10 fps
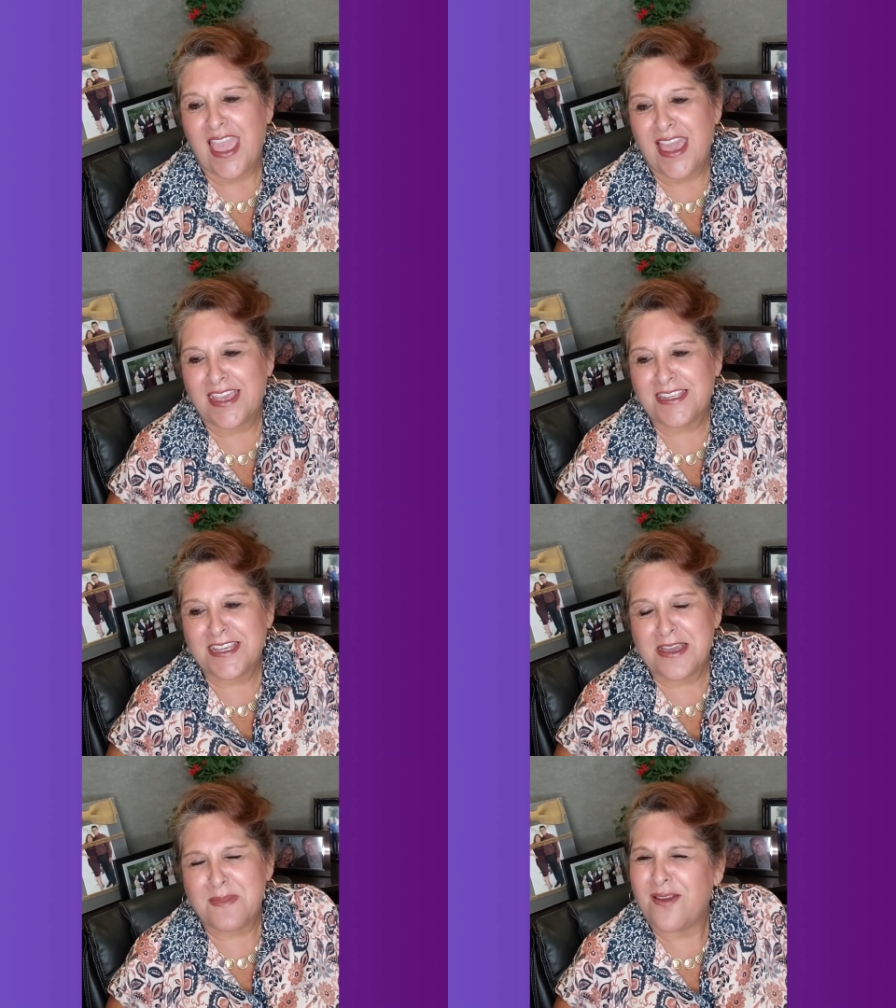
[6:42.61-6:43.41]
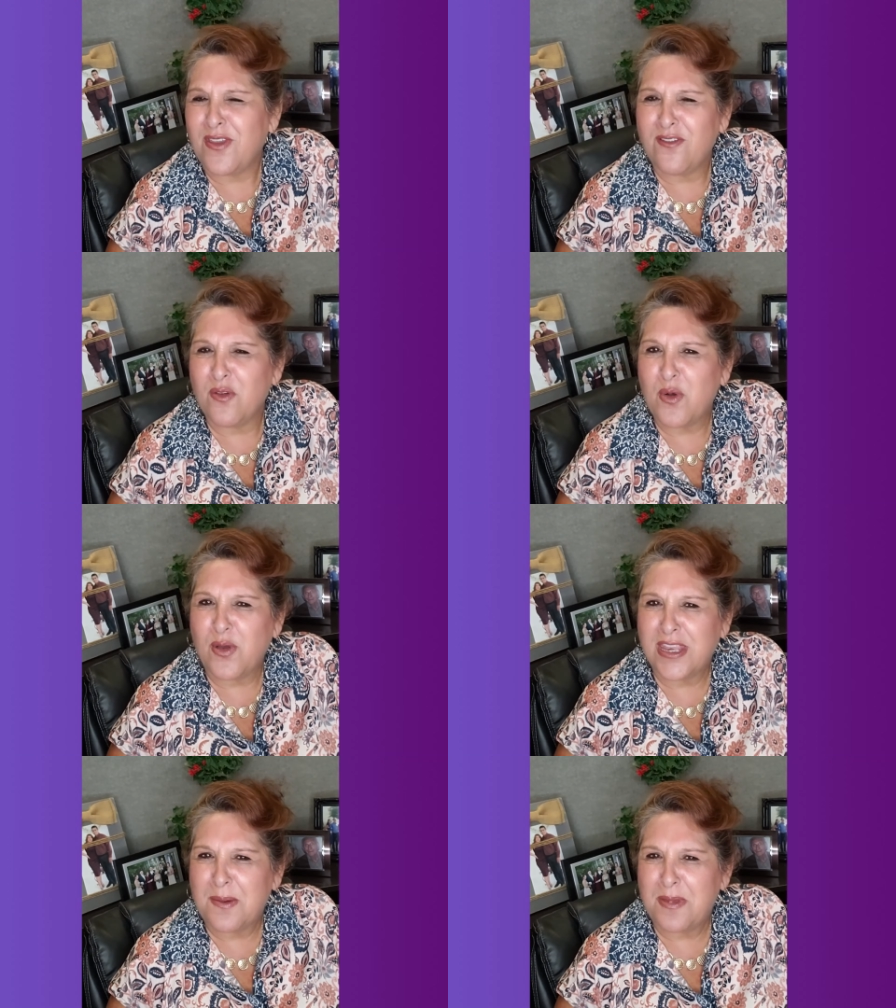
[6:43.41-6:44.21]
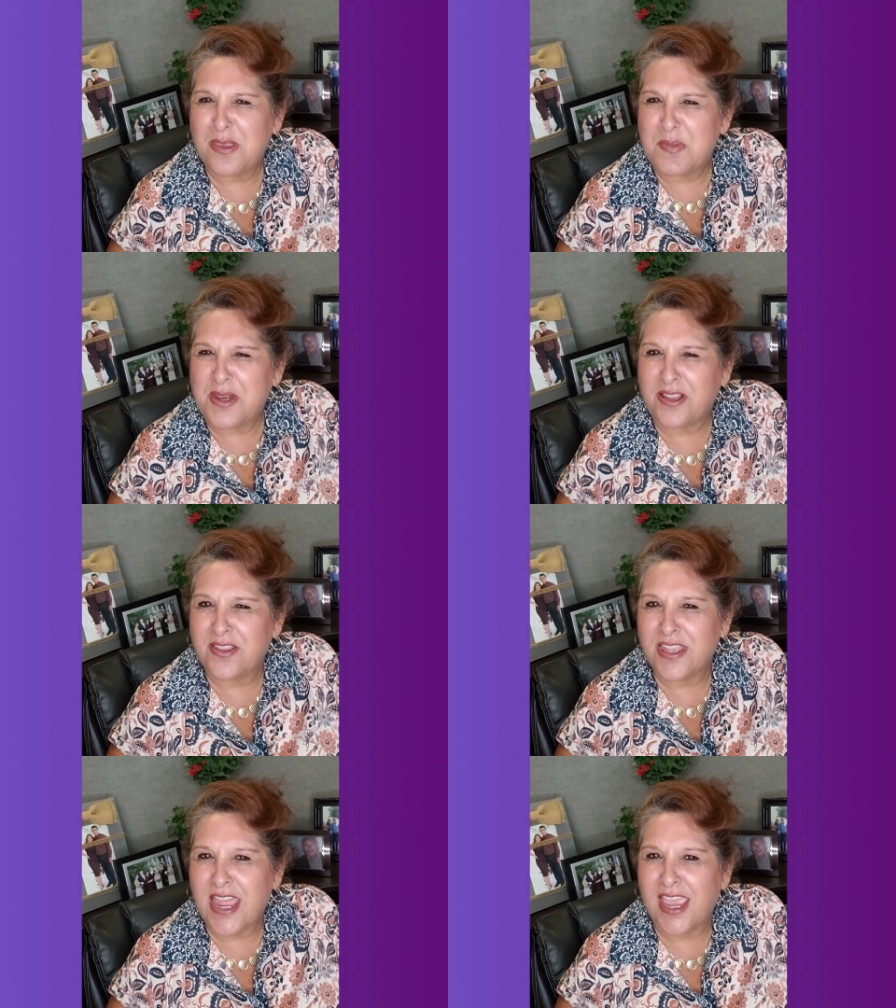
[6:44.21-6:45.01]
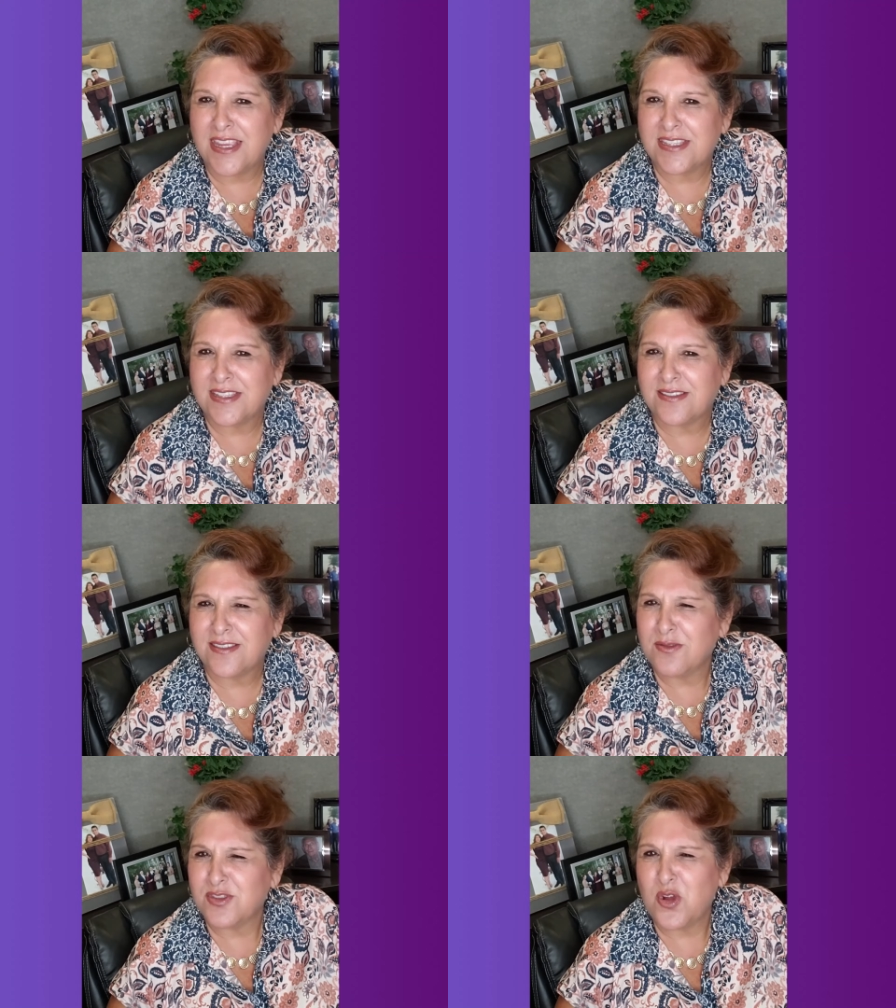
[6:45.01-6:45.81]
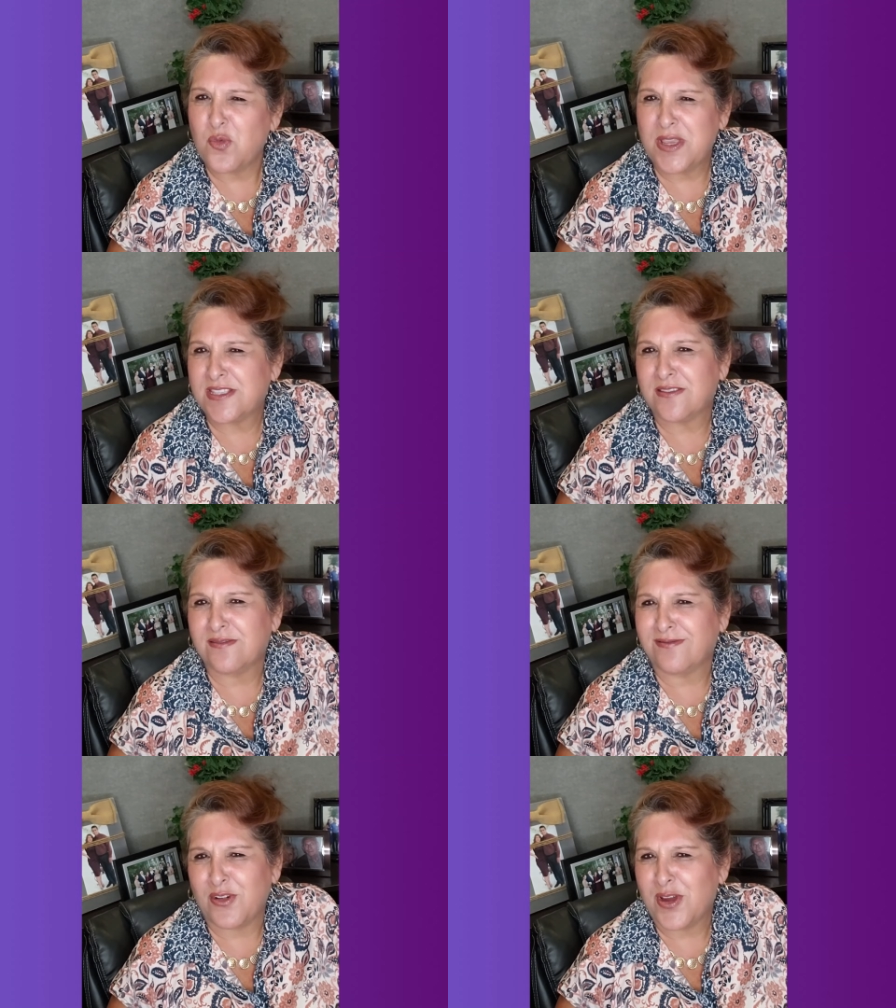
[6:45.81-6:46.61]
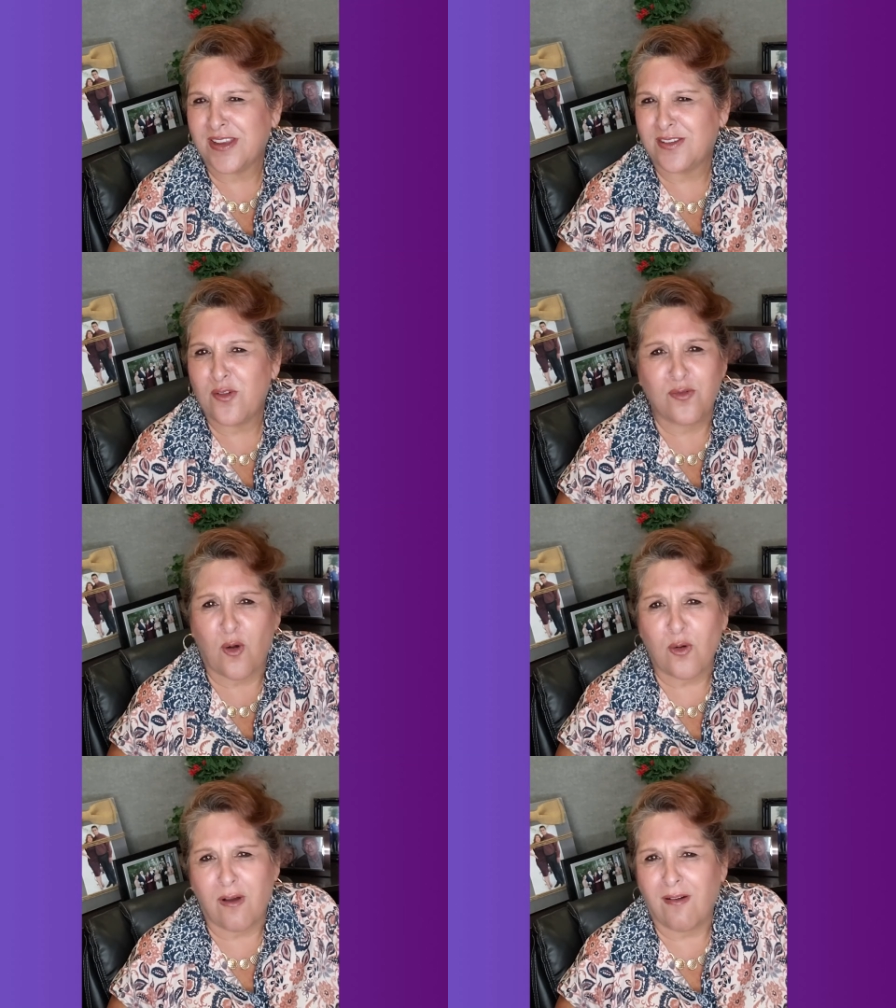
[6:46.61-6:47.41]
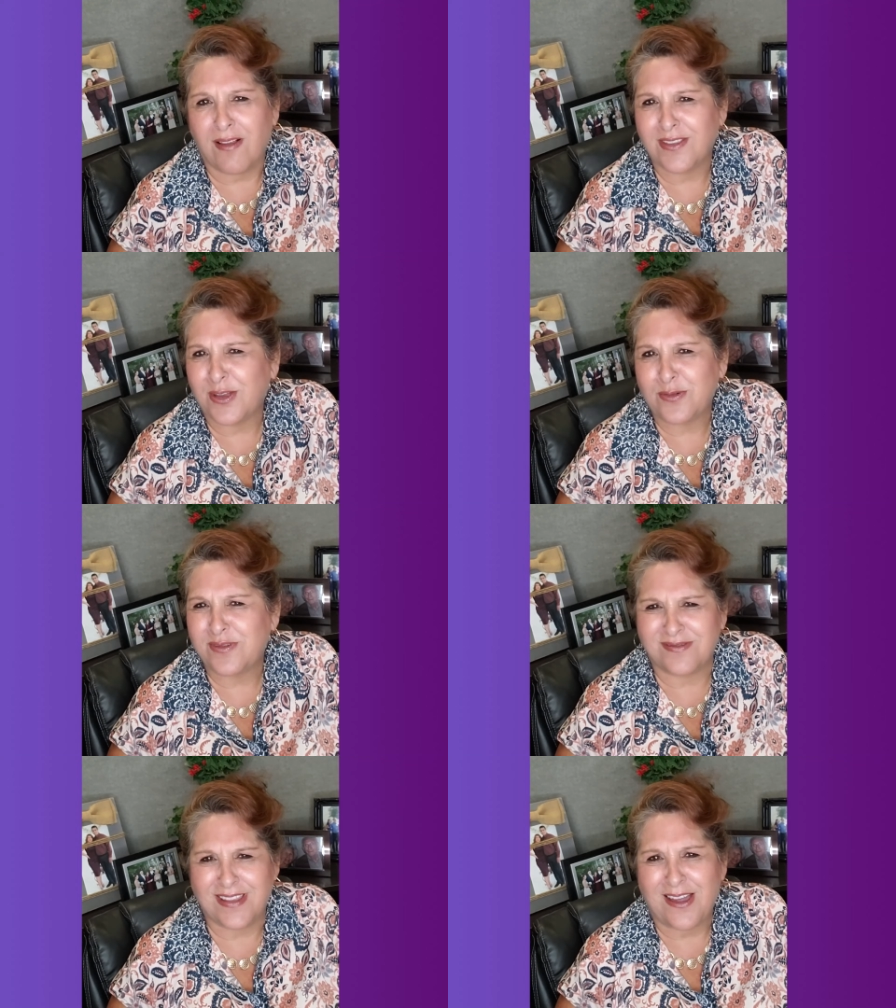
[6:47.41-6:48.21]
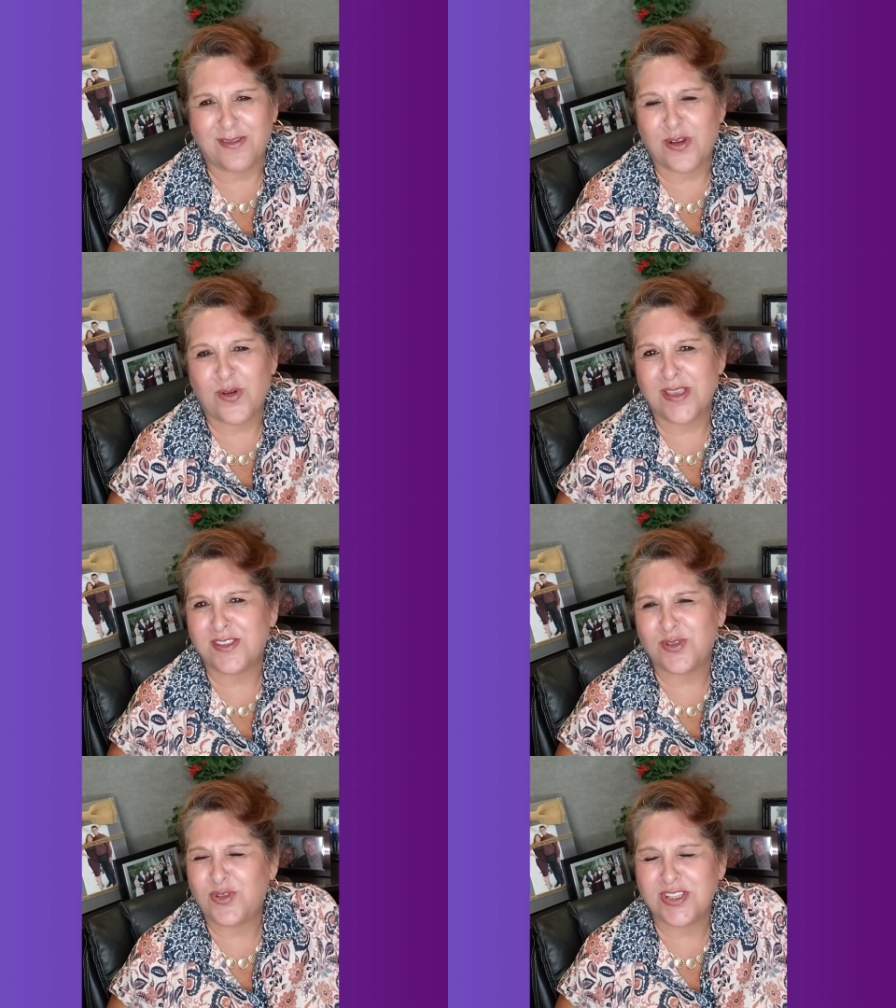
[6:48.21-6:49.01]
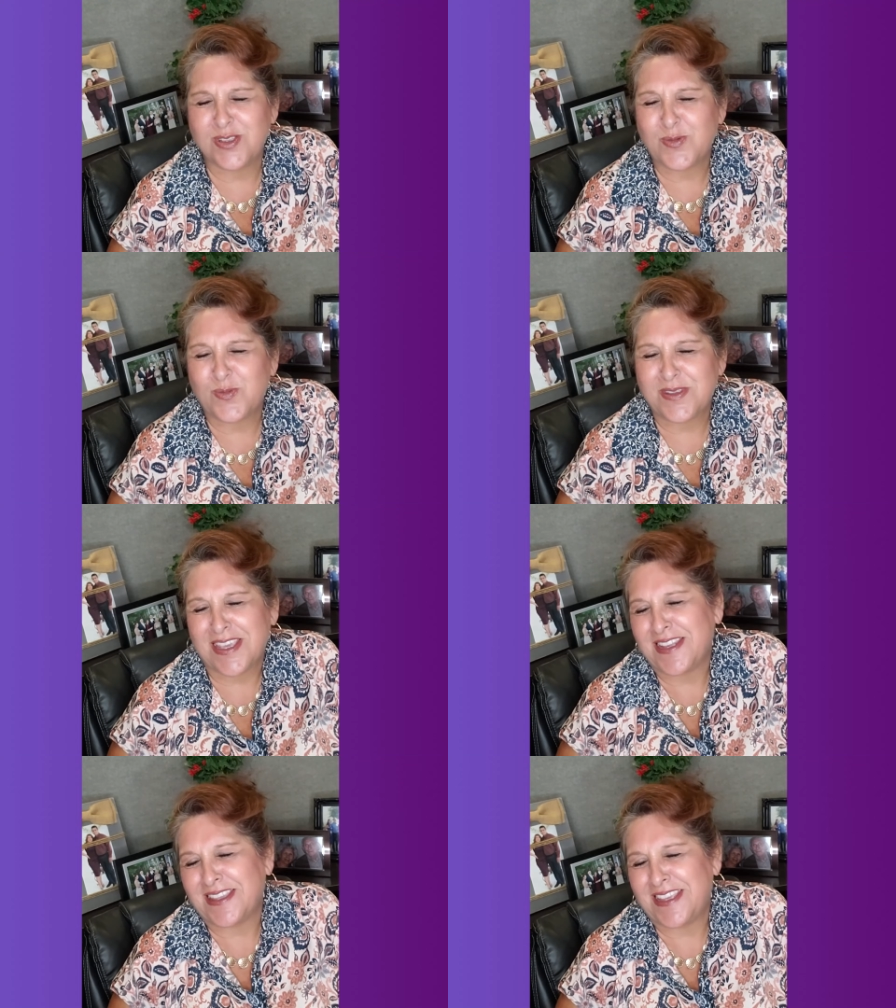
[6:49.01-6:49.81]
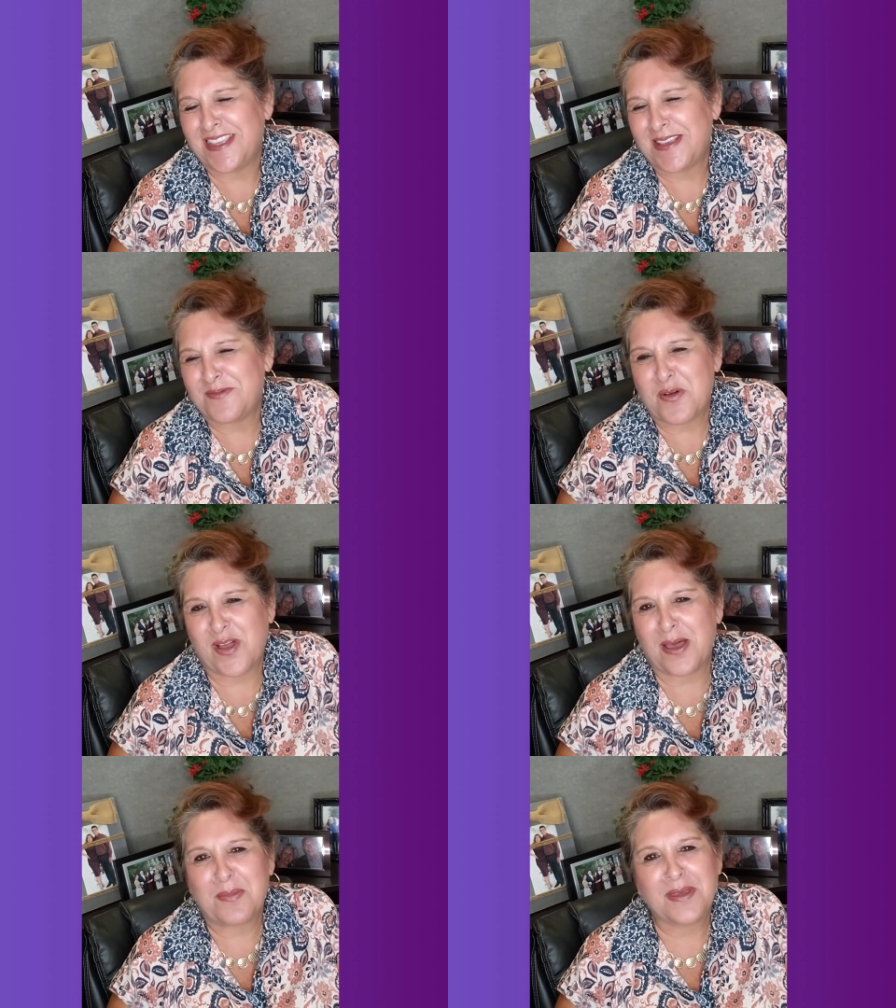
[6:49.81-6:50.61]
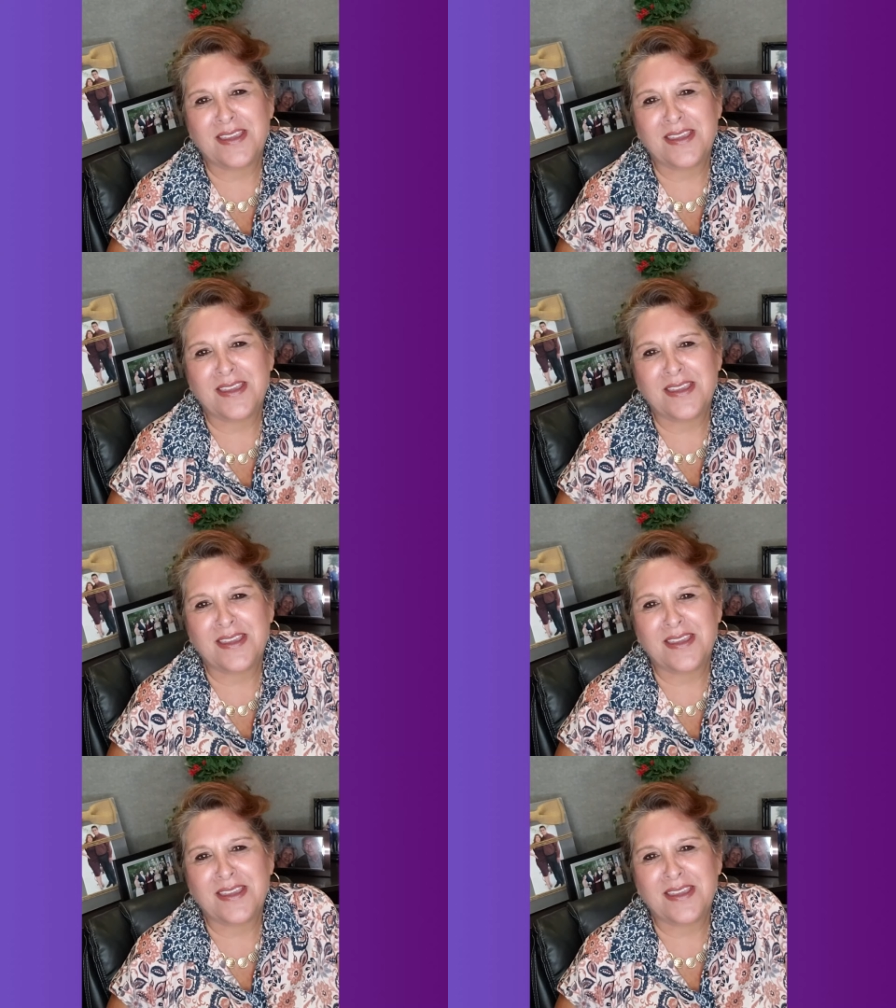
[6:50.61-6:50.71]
And um, have you ever woken up in the middle of the night there was no reason for it, no phone call, no loud noise. You just suddenly woke up.